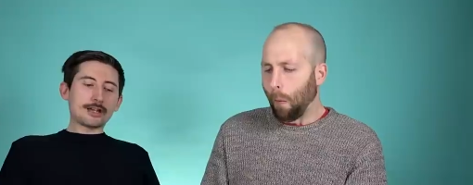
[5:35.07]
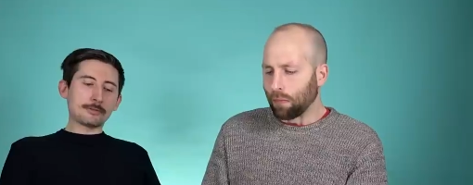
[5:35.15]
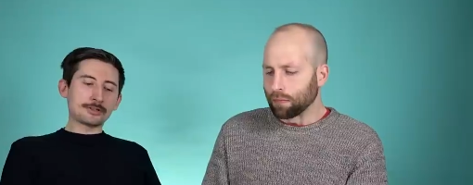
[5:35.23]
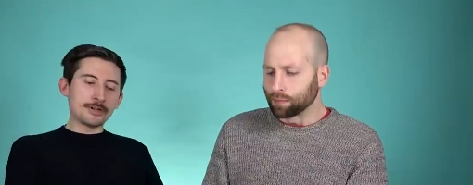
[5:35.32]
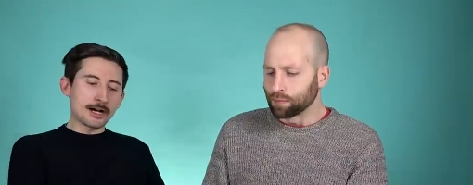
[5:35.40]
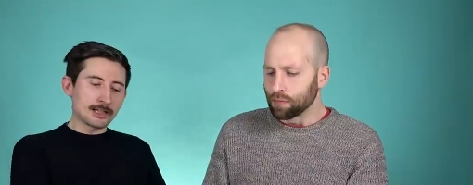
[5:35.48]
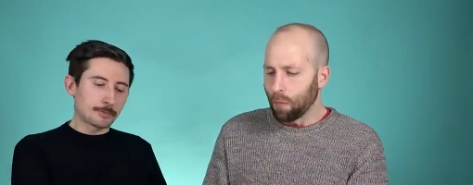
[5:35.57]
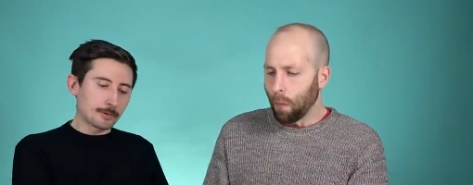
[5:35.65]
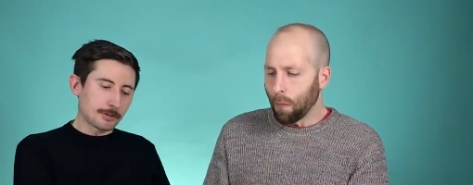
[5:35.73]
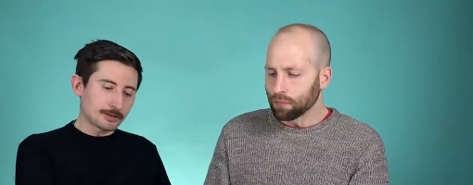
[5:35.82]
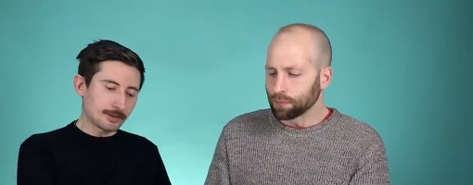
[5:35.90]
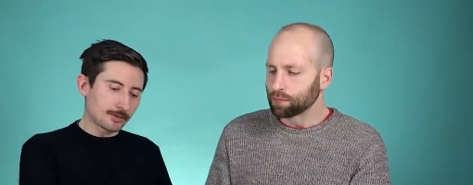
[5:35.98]
Speaker 1: That was nice,
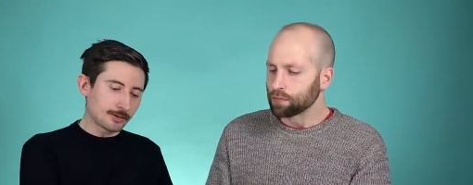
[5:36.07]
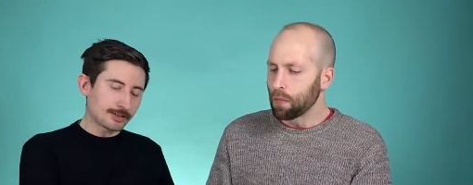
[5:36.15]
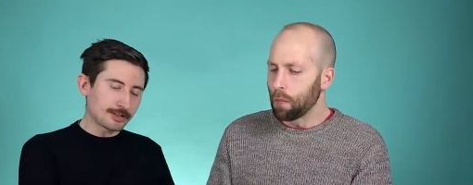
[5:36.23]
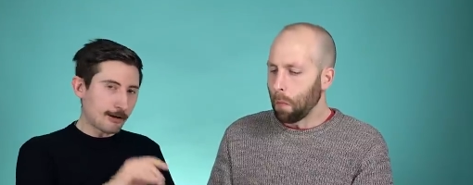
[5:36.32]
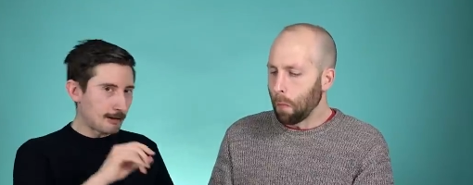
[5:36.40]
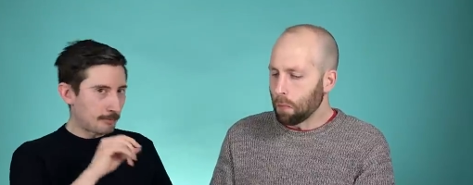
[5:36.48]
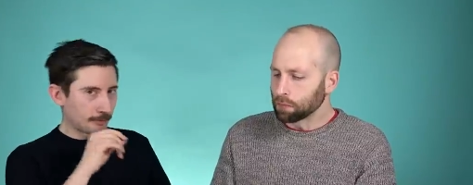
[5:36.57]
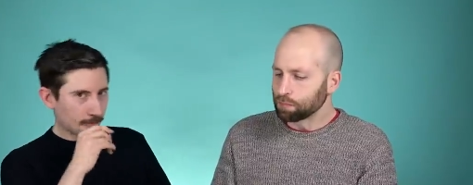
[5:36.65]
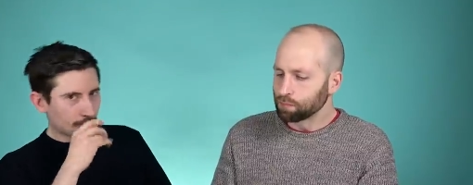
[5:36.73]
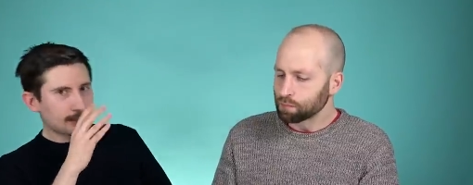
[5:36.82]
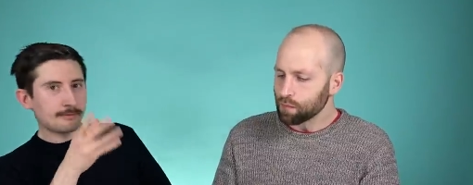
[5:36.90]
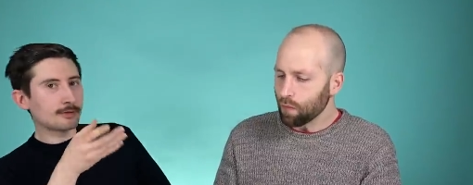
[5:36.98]
but it wasn't as good as sour apple.
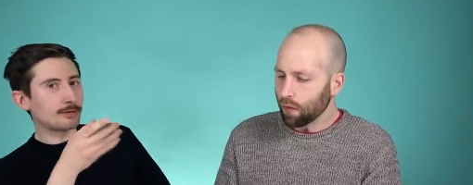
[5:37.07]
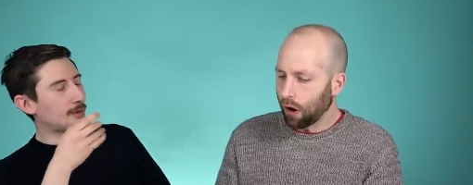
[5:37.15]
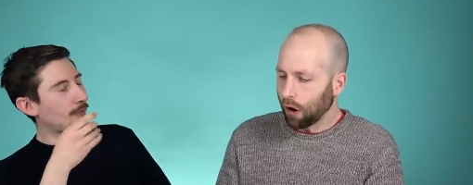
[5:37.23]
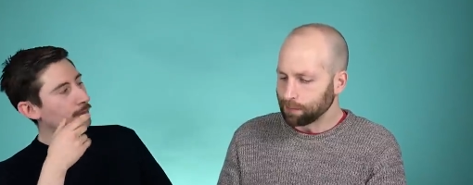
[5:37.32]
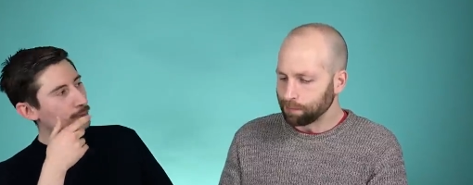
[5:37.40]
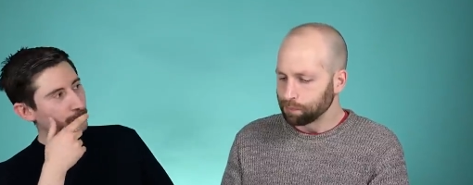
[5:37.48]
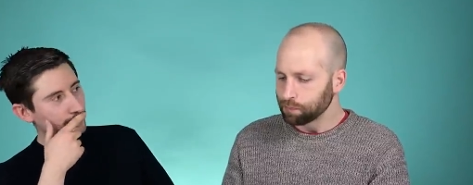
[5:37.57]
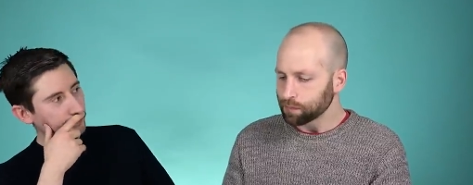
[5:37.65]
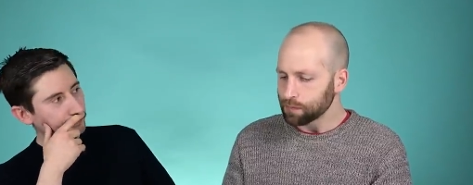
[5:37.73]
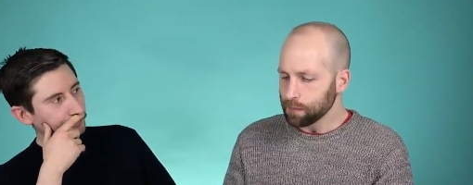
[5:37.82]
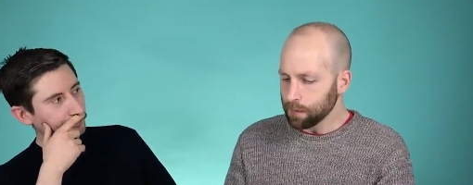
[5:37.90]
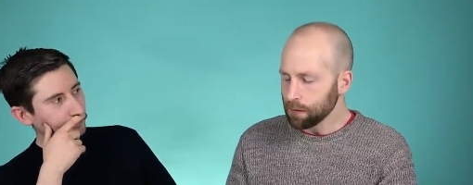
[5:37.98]
It wasn't even as good as the first ones.
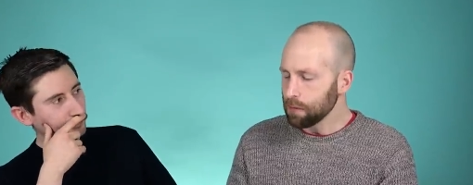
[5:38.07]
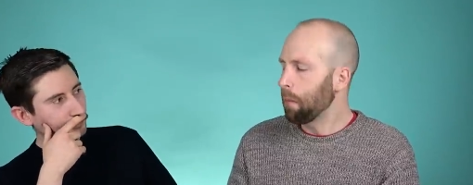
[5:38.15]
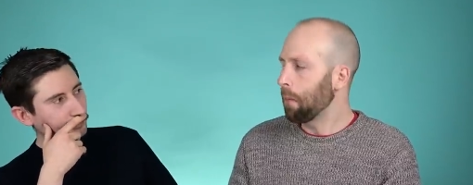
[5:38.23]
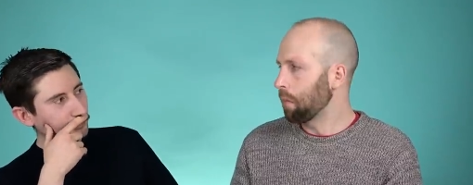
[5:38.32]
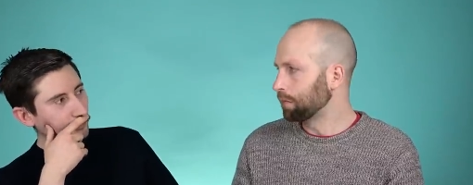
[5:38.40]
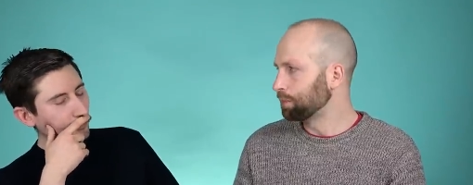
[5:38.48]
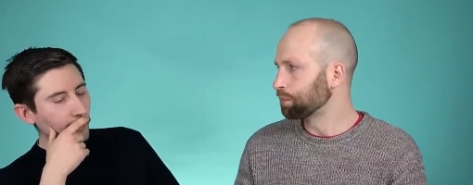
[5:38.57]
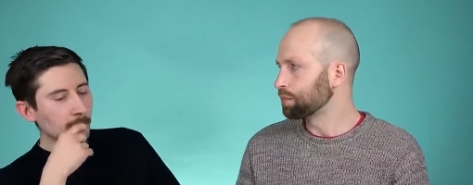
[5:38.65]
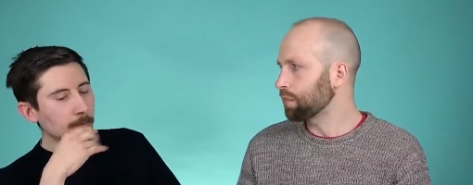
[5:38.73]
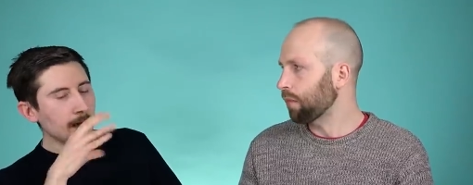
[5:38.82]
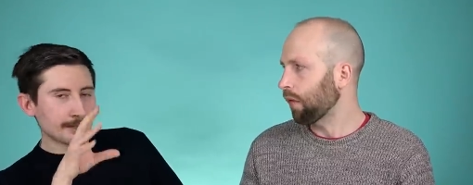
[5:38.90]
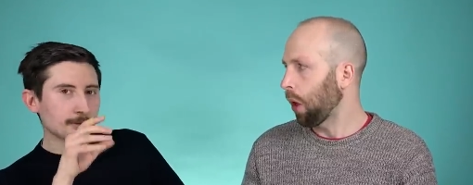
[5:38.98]
Mm.
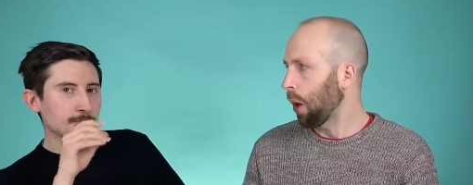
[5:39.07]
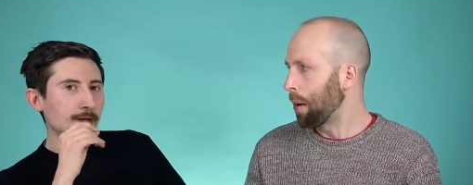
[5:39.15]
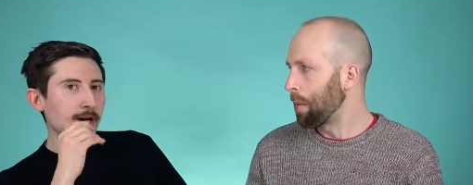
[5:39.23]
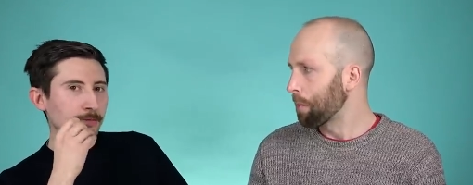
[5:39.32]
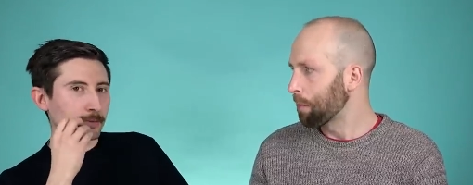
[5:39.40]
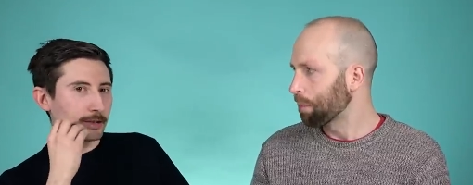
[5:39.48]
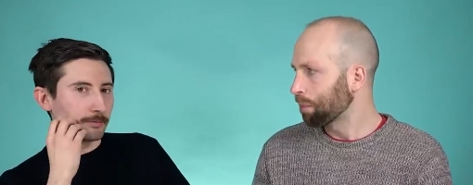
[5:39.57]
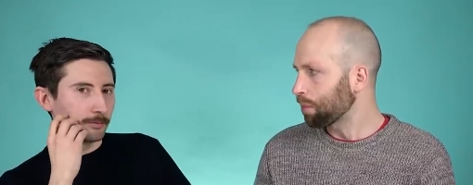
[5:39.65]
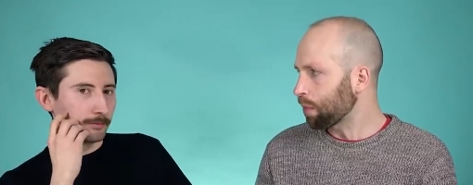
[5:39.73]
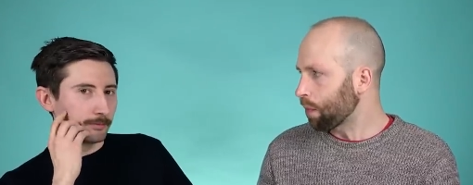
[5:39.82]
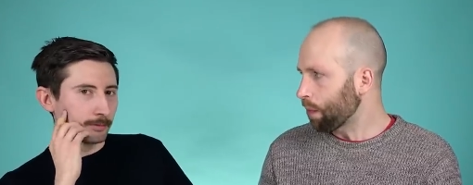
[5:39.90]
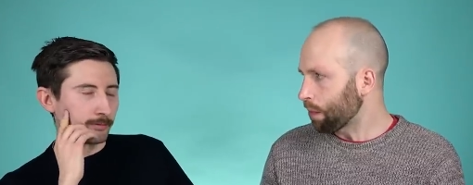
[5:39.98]
I think it was because we
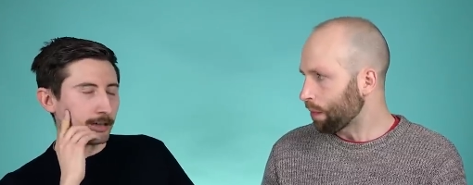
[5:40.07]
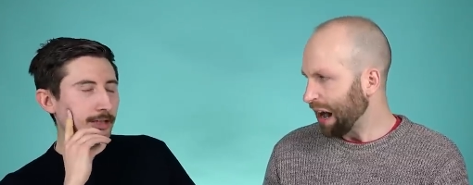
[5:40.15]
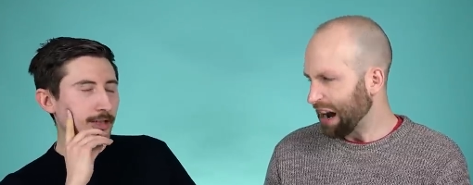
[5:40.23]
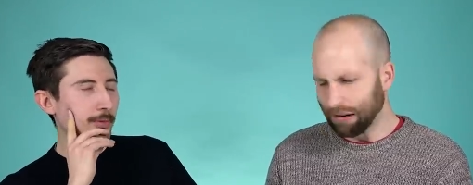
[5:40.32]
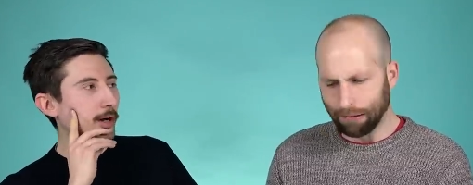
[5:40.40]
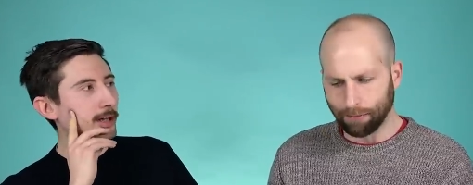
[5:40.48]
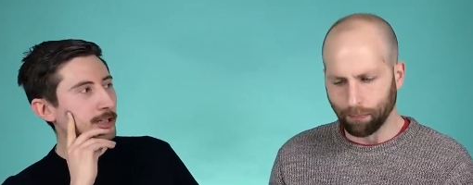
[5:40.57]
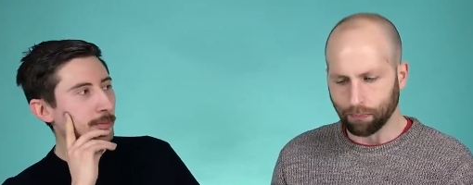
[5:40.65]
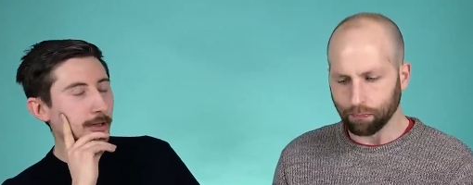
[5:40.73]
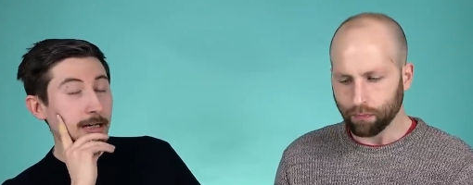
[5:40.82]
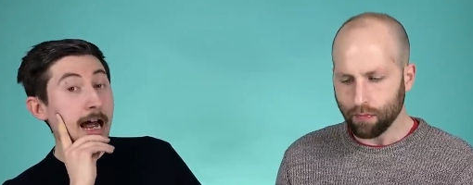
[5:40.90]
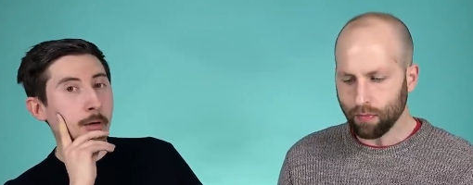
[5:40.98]
were really surprised
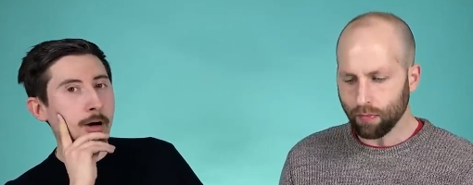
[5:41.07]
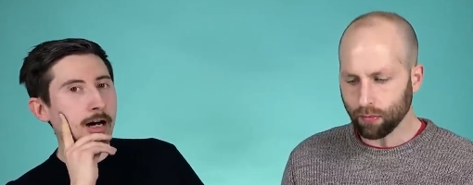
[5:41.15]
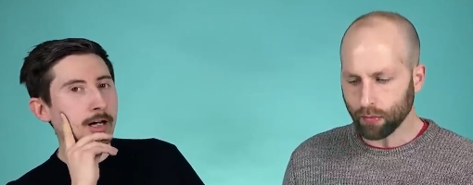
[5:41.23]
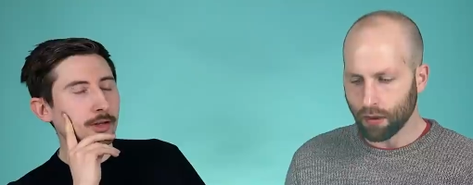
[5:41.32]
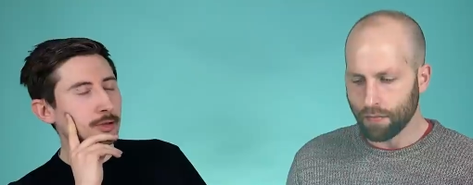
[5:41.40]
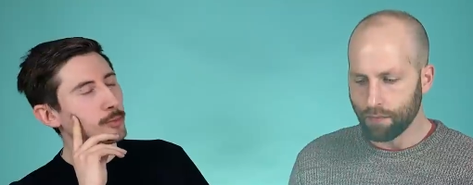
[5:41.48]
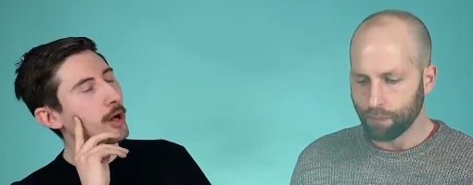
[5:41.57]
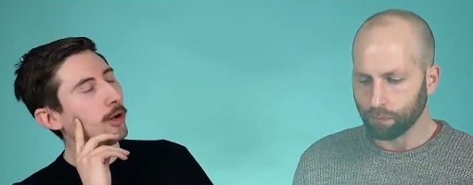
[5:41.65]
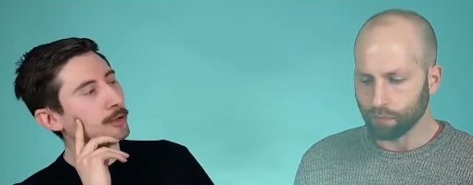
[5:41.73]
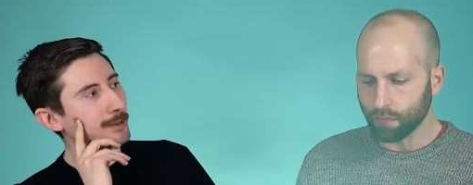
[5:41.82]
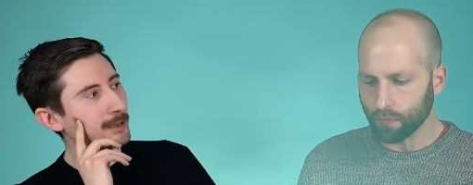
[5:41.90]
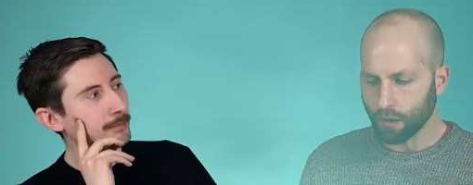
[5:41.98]
by how hard those
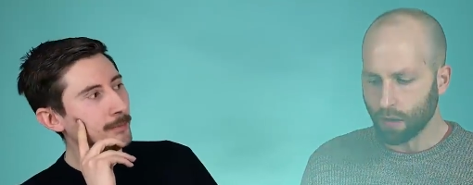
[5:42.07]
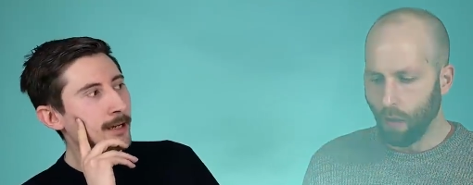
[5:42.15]
balls were,